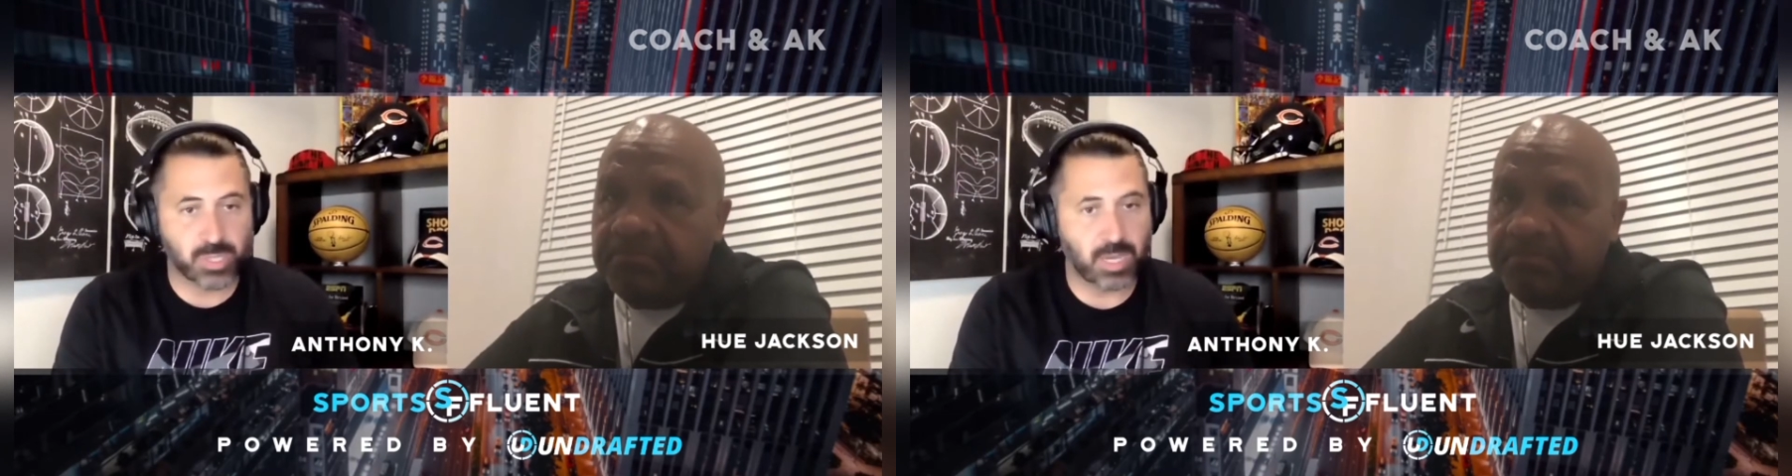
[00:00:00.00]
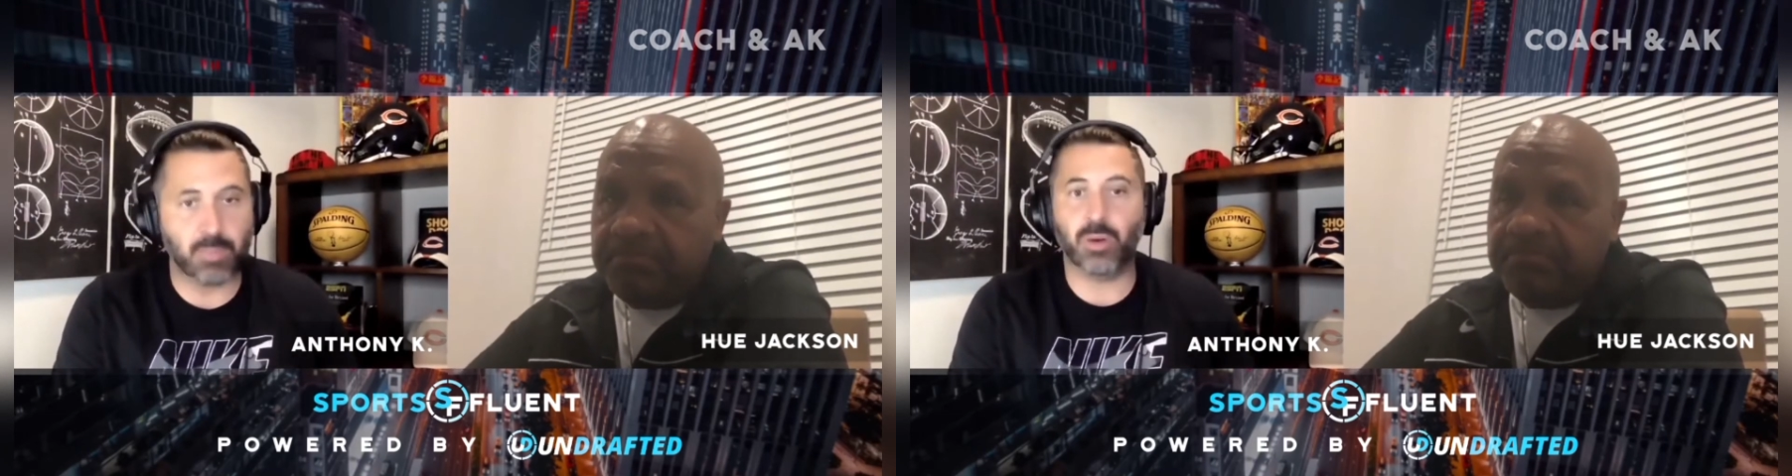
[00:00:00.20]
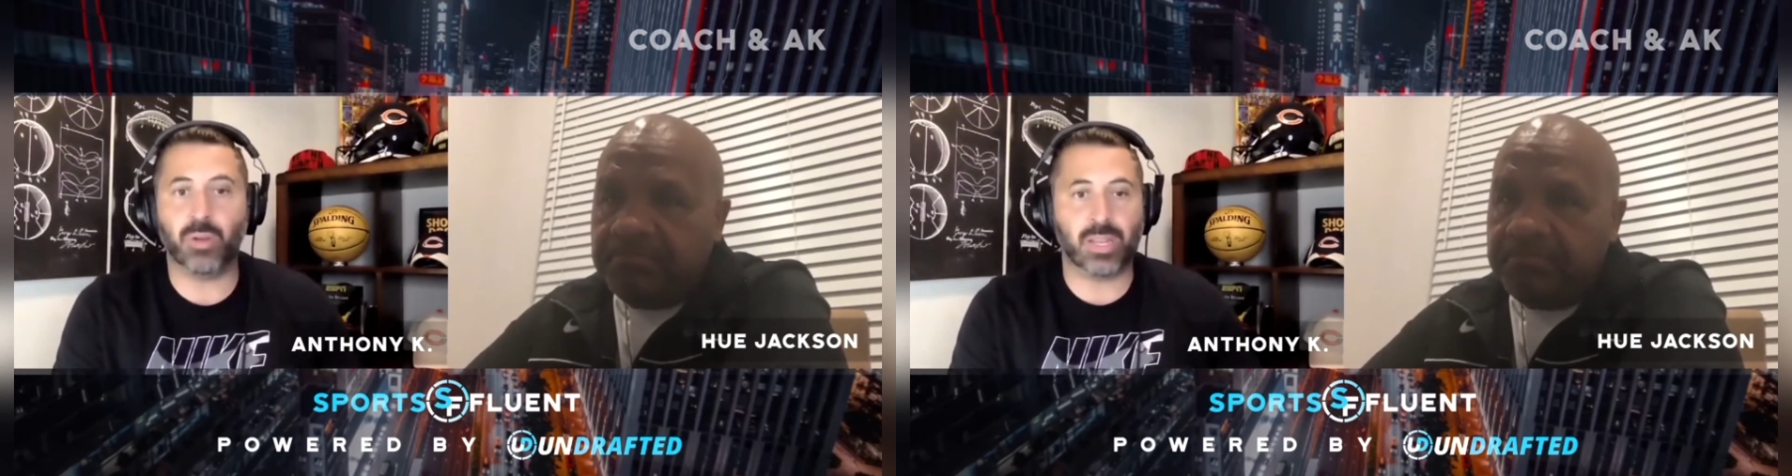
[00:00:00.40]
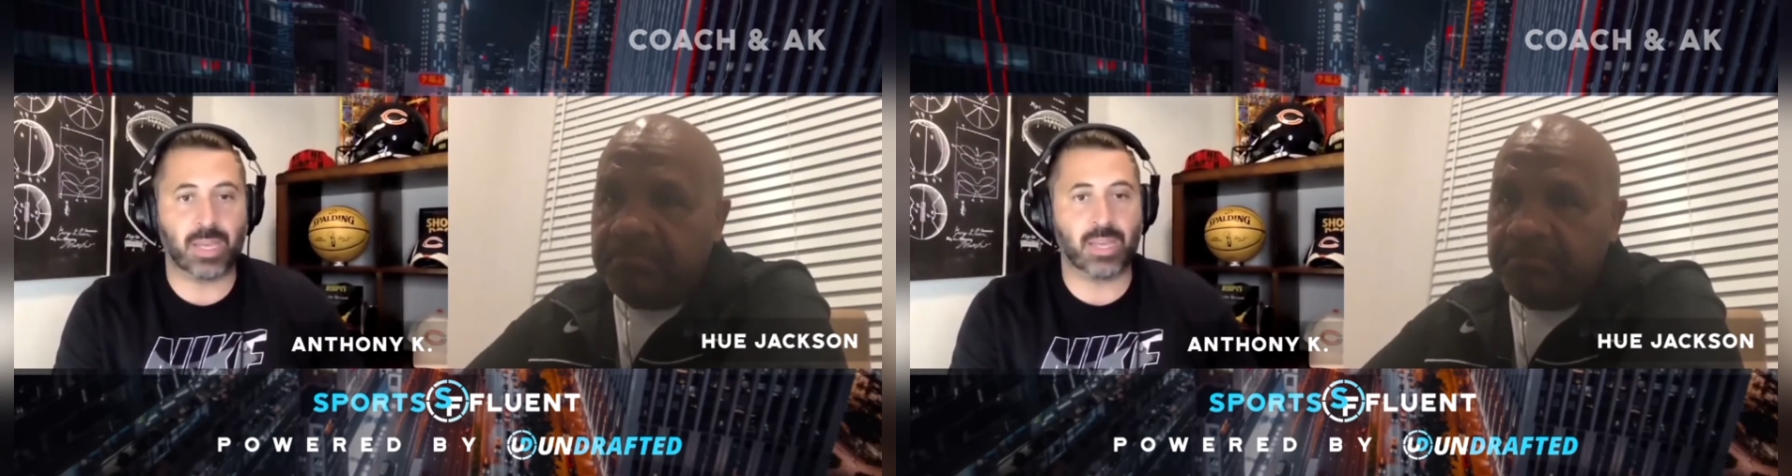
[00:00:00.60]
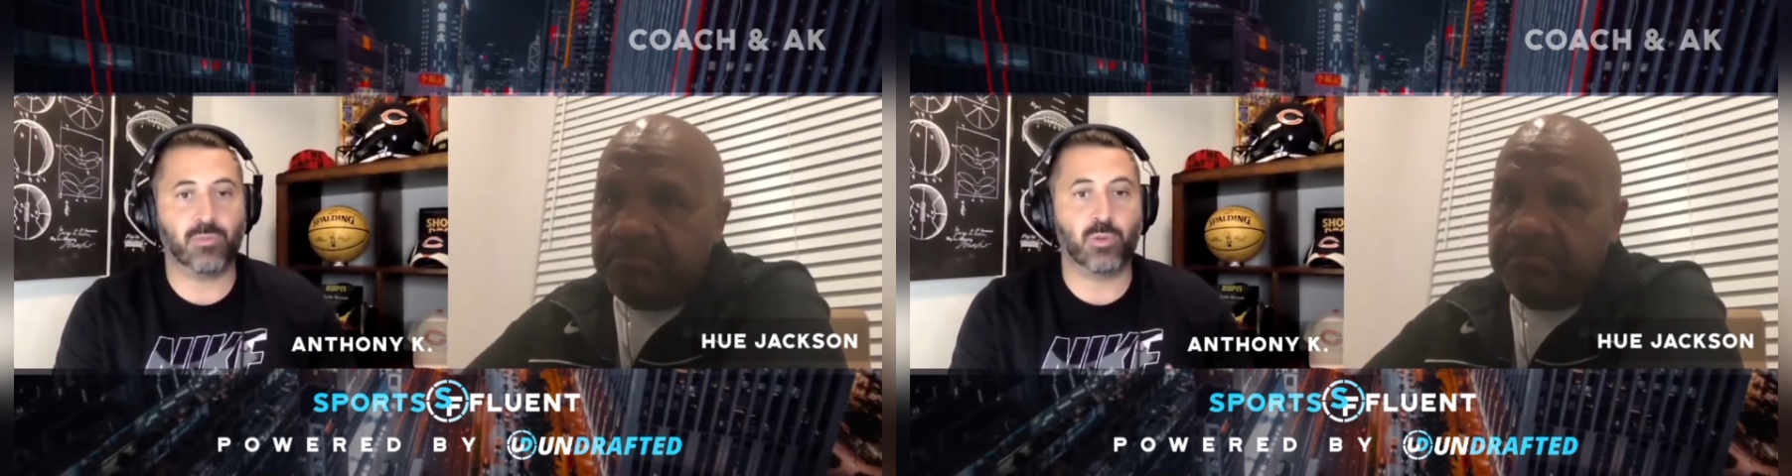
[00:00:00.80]
to come out and
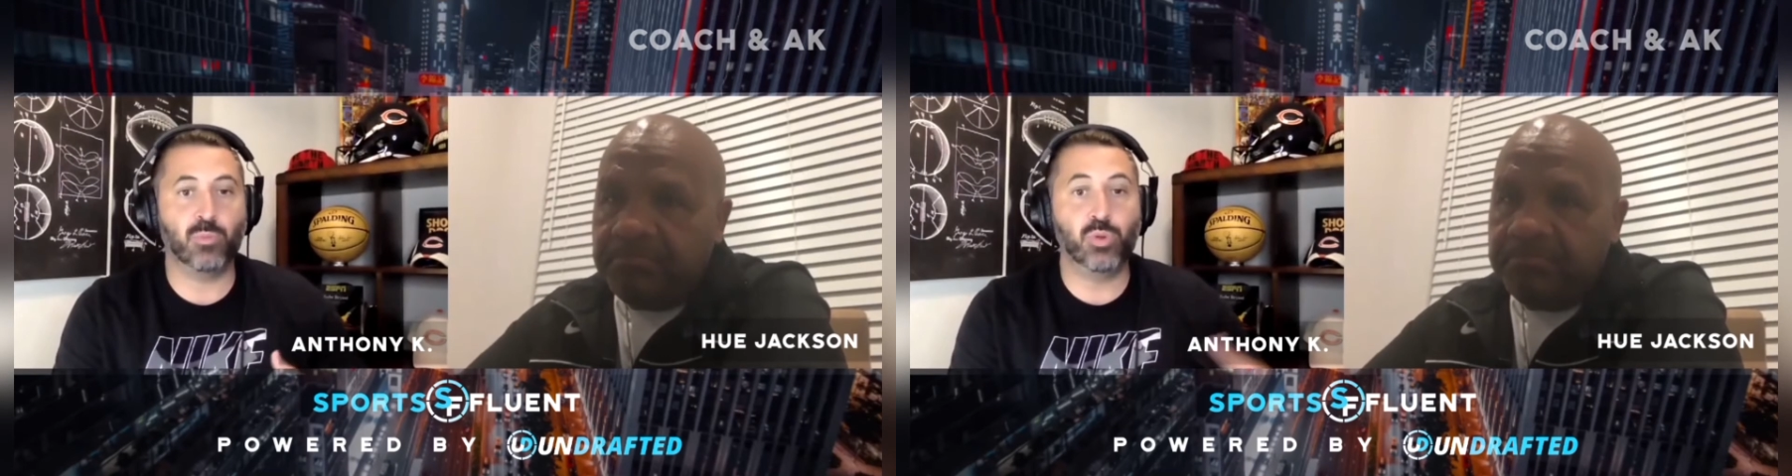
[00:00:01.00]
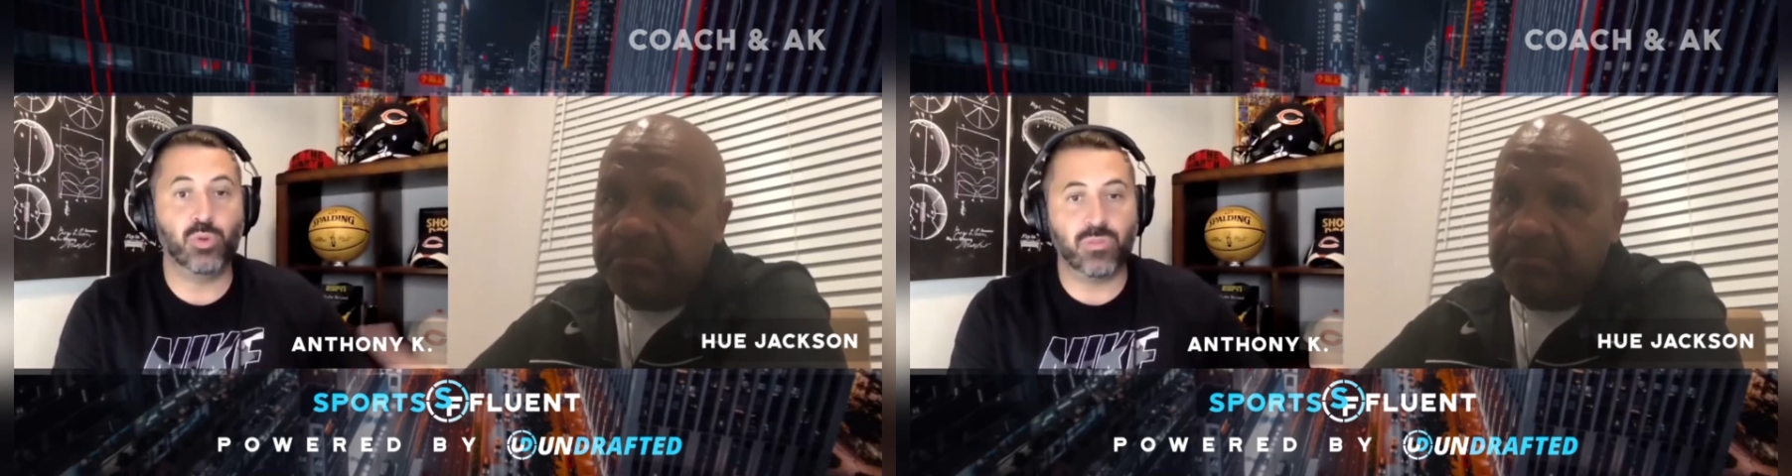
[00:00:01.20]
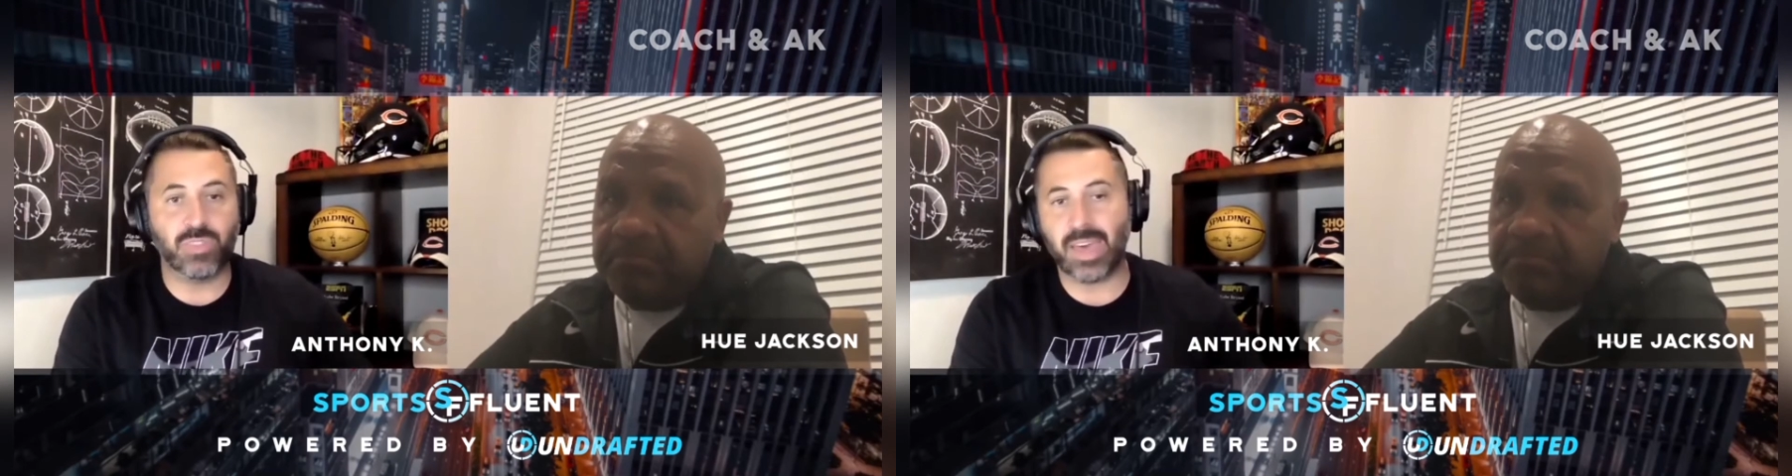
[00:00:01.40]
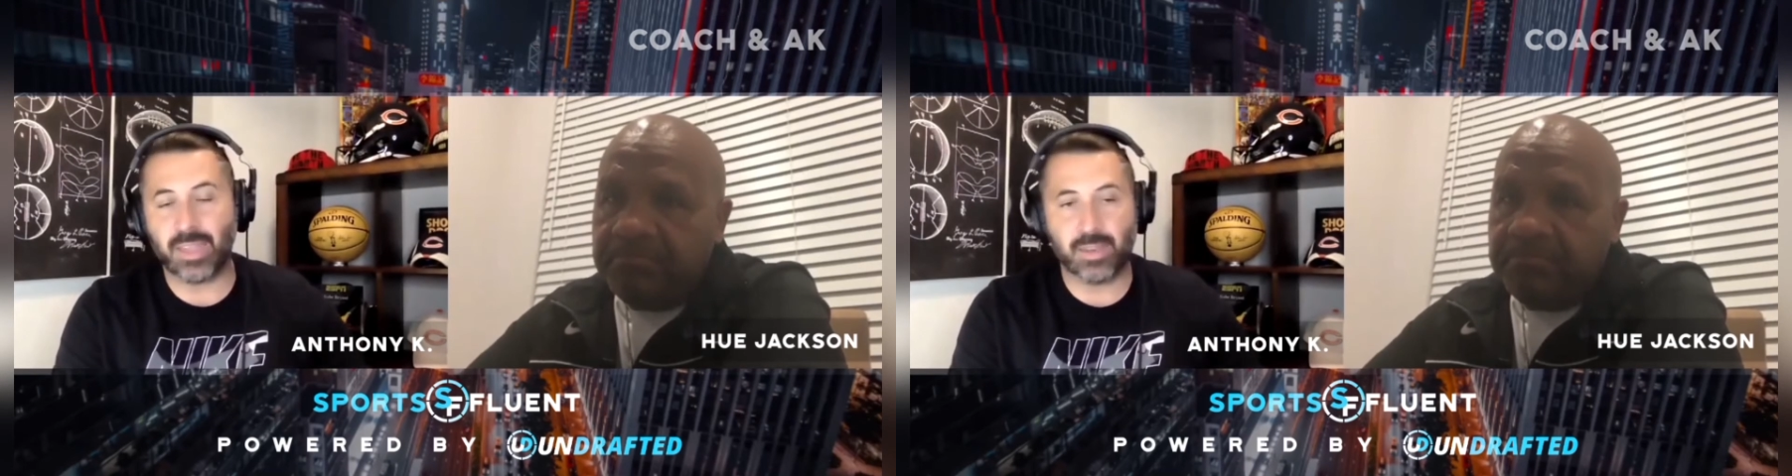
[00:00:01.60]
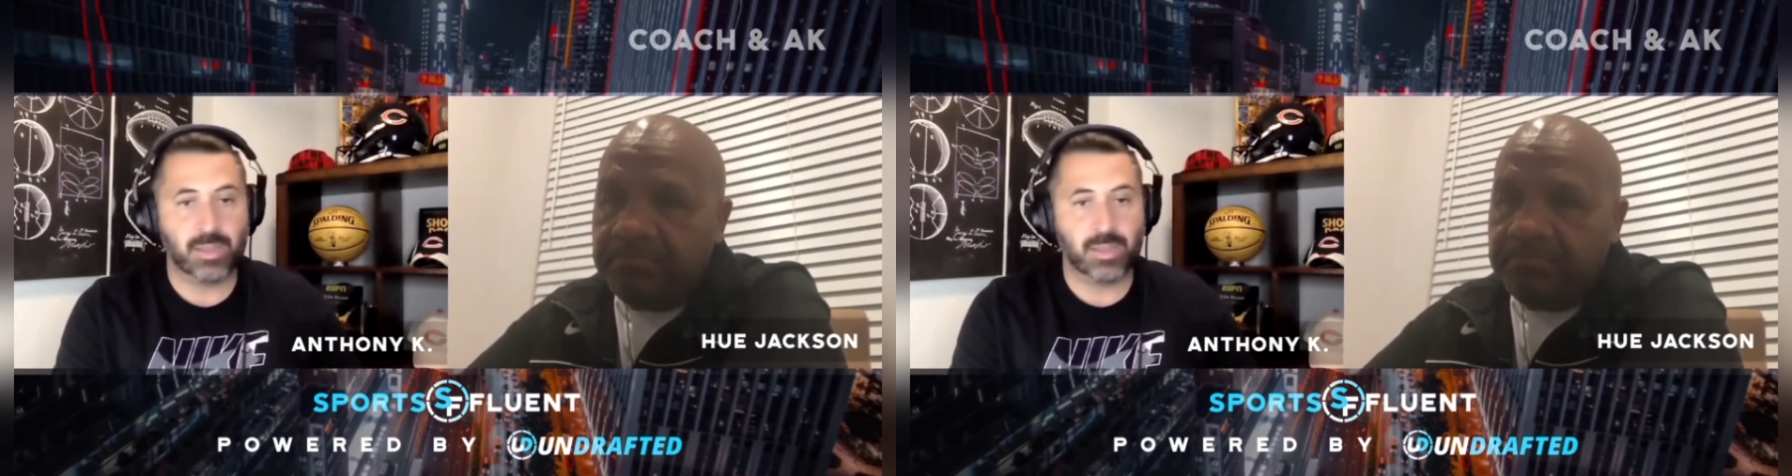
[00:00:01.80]
kind of remove that